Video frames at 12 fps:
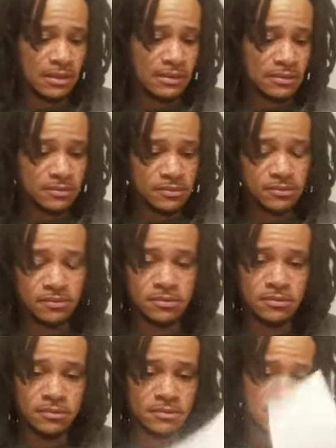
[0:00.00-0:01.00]

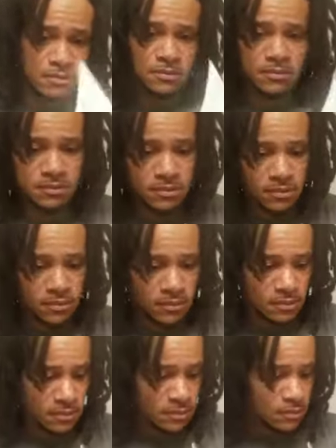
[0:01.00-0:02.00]

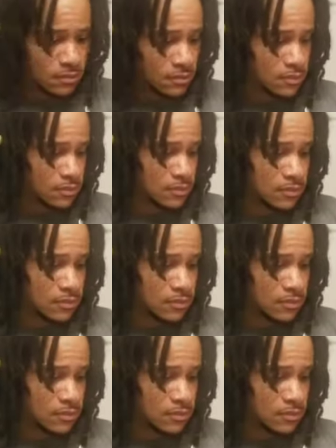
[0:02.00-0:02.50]
[no speech]